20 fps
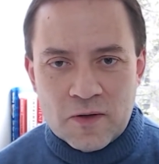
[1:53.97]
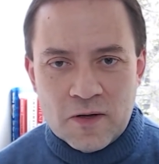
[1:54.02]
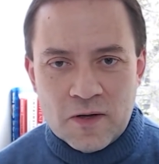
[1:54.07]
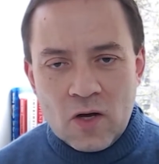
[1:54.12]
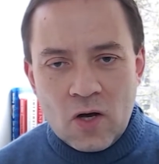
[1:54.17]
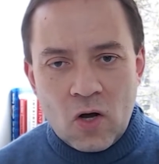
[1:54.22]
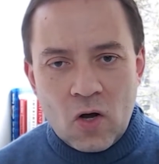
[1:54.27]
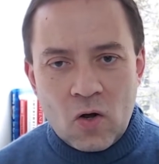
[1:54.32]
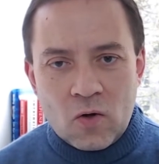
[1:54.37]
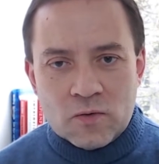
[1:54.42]

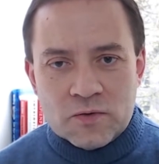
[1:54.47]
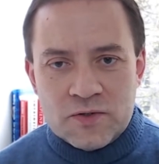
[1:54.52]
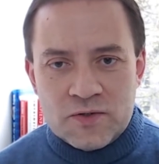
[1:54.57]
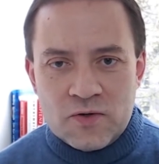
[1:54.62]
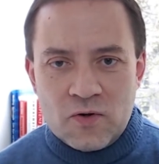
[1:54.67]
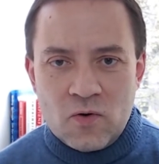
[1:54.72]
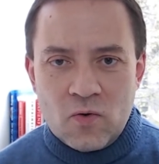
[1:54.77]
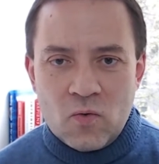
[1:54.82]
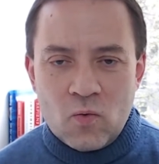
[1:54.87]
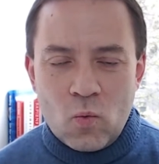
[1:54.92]

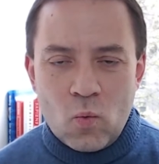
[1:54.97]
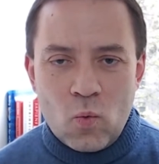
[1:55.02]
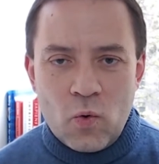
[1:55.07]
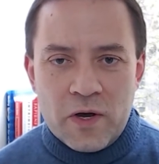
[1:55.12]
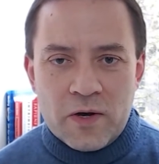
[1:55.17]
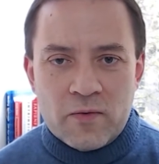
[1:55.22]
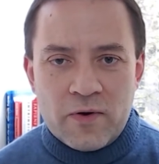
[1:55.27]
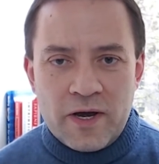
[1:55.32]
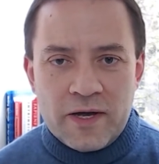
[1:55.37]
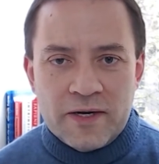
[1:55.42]
Also, when
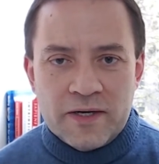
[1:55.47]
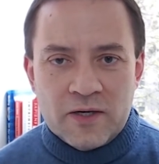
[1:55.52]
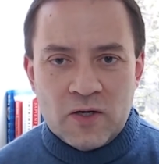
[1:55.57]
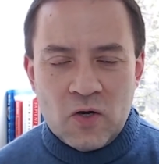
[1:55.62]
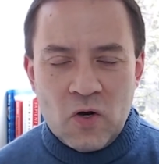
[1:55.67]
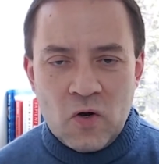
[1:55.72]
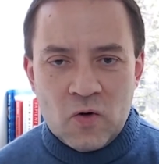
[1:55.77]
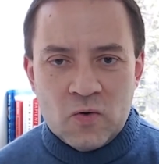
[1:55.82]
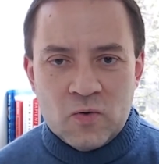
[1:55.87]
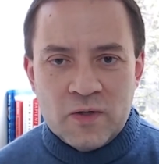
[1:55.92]
writing
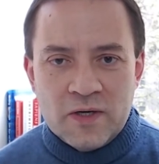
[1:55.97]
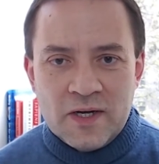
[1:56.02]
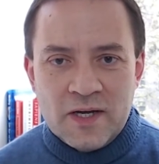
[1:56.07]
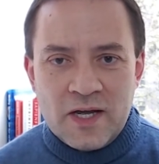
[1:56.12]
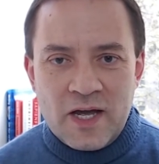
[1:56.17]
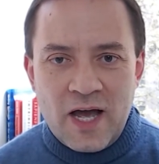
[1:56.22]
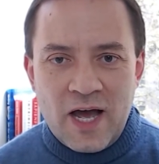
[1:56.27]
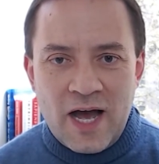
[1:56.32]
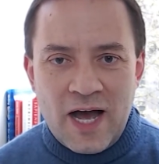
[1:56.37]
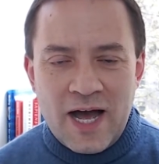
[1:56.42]
code,
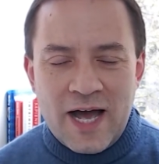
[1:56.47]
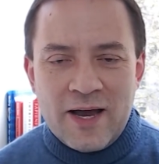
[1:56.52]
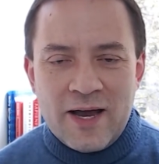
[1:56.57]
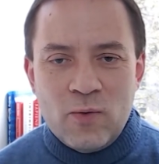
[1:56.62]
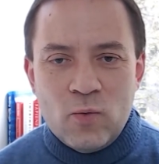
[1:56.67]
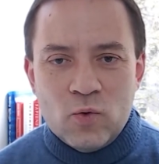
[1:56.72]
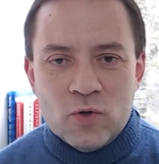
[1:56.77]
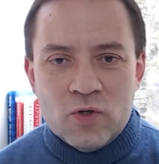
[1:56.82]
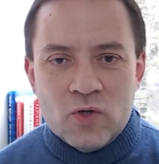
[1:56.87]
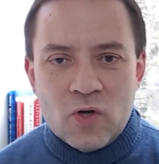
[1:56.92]
I
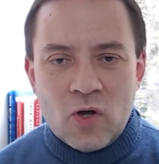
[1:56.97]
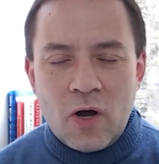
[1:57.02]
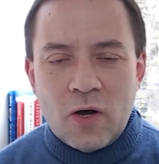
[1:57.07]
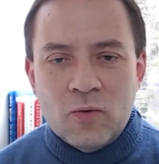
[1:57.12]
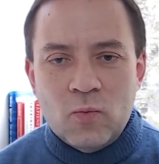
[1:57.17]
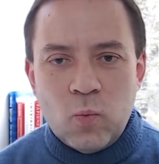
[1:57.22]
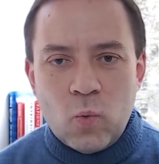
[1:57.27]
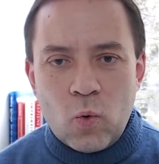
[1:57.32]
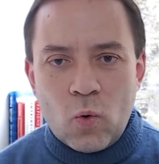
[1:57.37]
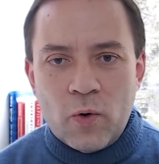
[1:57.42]
would not
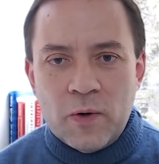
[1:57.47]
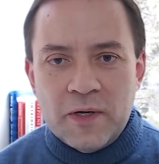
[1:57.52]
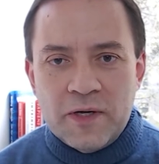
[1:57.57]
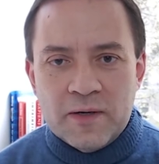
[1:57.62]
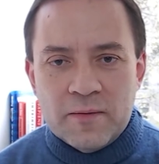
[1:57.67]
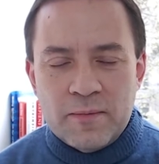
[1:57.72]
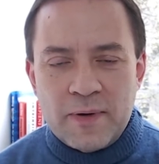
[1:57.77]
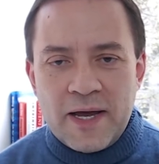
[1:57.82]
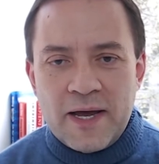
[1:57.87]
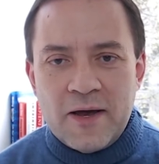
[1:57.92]
worry
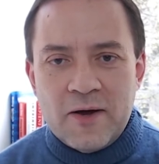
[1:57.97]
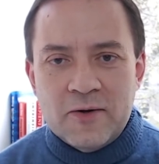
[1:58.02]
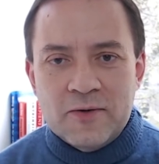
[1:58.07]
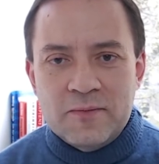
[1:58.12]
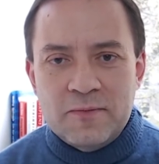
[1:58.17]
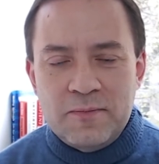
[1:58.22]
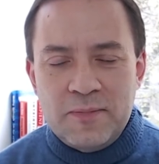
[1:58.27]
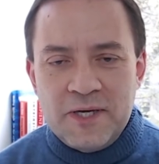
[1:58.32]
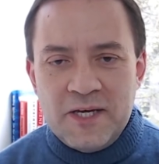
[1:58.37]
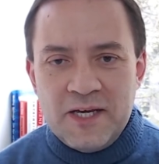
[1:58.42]
about
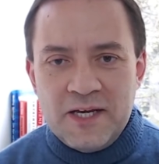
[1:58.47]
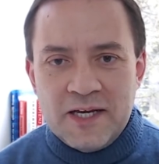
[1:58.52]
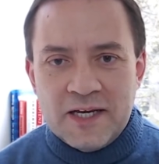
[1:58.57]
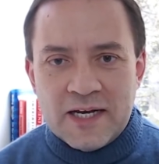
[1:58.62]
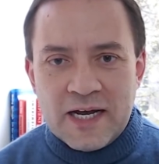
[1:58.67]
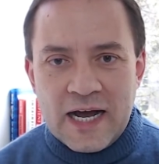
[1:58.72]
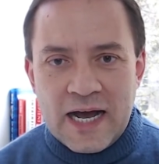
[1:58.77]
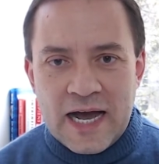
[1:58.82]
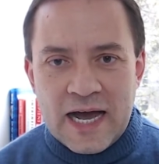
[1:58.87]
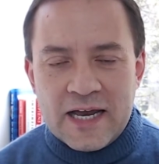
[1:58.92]
being
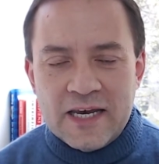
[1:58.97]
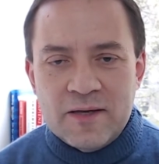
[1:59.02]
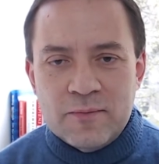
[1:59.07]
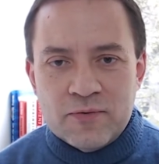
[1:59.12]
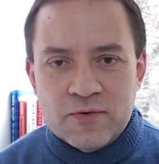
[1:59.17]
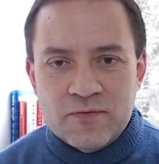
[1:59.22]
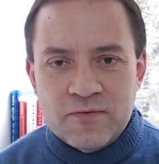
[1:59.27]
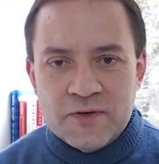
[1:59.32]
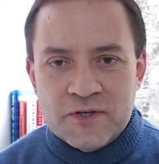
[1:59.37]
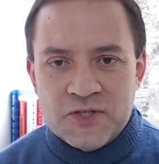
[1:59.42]
highly
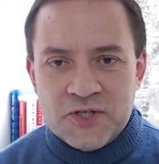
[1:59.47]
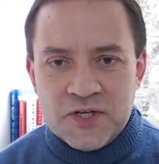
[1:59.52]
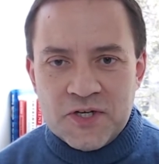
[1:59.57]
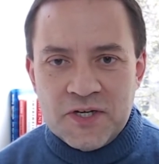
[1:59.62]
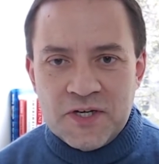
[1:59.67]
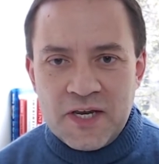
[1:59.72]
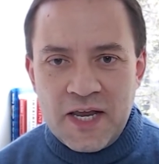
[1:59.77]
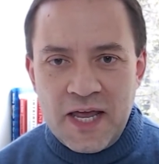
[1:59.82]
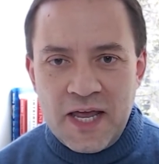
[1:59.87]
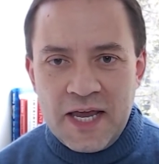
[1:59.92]
proficient
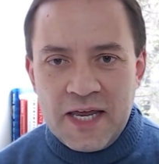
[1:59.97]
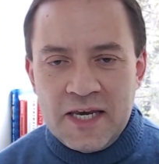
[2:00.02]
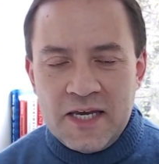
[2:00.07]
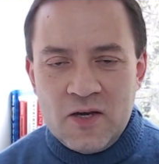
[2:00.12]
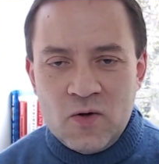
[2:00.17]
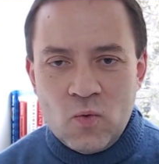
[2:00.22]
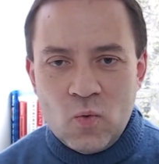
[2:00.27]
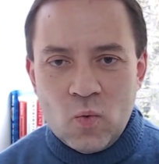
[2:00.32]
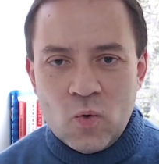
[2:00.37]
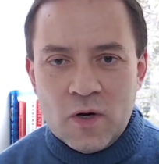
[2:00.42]
in any
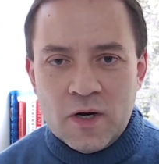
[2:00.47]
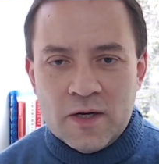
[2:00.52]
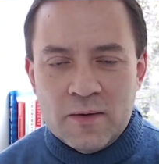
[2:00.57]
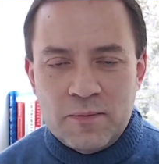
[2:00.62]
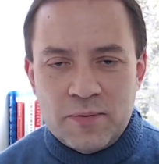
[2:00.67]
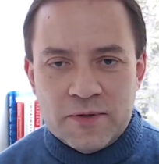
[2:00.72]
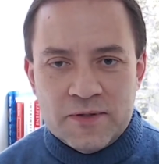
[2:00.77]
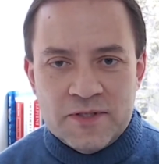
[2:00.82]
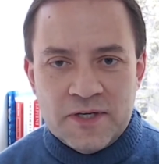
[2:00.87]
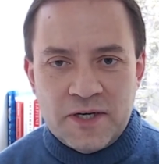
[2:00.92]
one
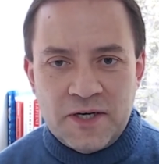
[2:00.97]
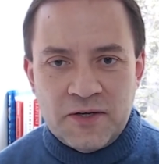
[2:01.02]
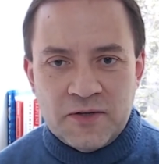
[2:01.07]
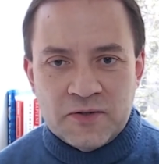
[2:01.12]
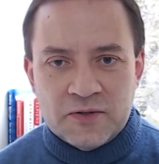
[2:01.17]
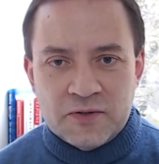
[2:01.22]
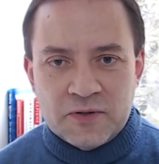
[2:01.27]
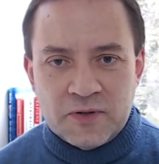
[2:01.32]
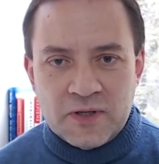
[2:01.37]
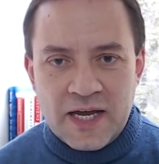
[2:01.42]

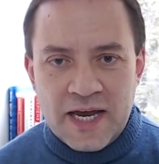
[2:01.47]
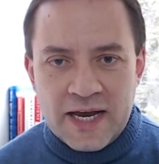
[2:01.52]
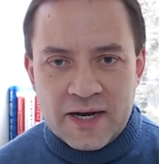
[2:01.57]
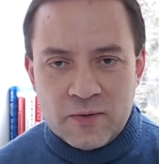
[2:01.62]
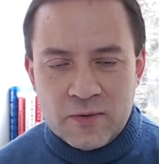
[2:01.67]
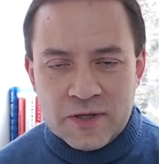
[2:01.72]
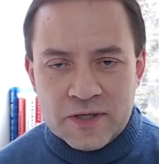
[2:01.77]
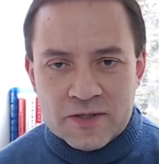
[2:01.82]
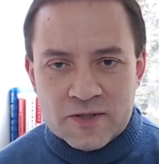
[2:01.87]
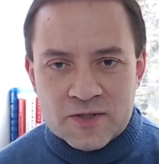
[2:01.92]
particular
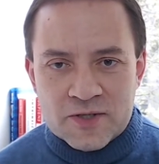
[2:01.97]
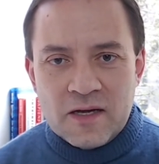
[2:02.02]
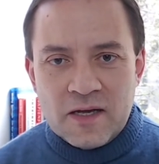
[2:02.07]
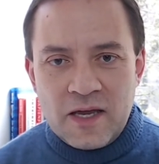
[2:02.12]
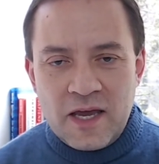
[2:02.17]
language.